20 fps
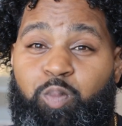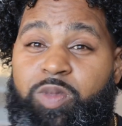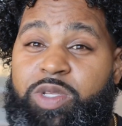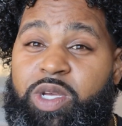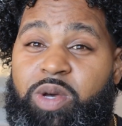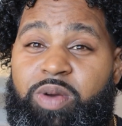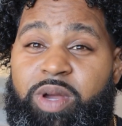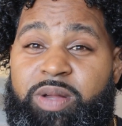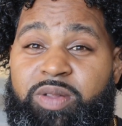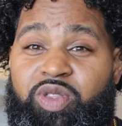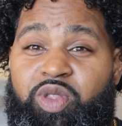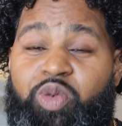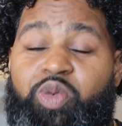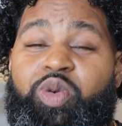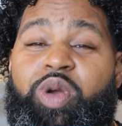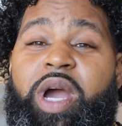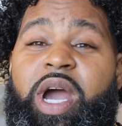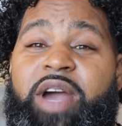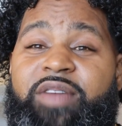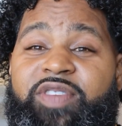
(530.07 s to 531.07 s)
So
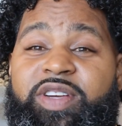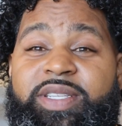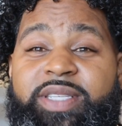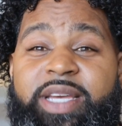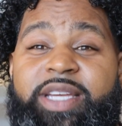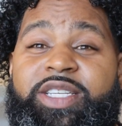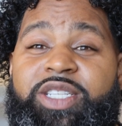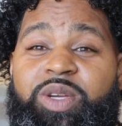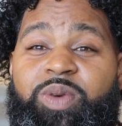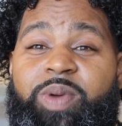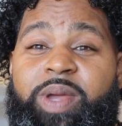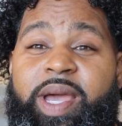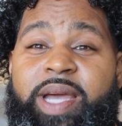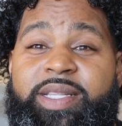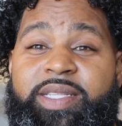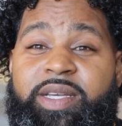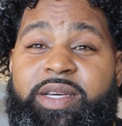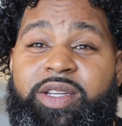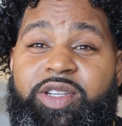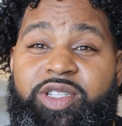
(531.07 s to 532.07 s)
through conversation, we
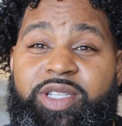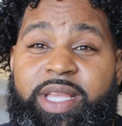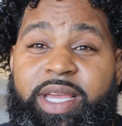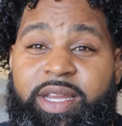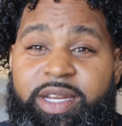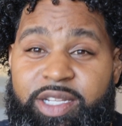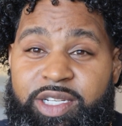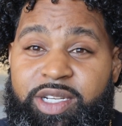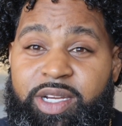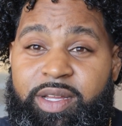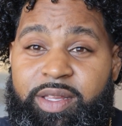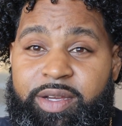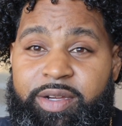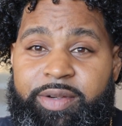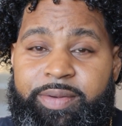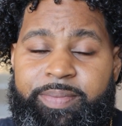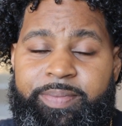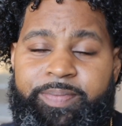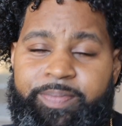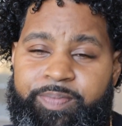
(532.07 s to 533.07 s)
got to understand each
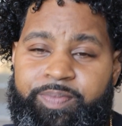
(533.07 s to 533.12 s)
other.